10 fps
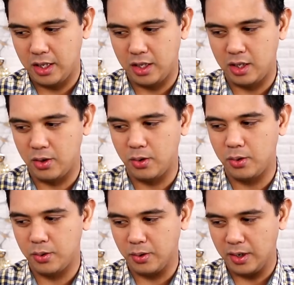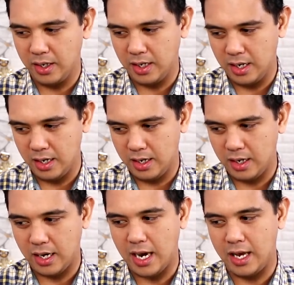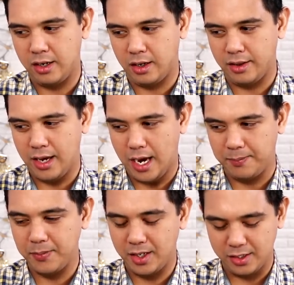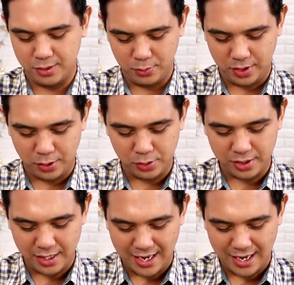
you and all the happiness we used to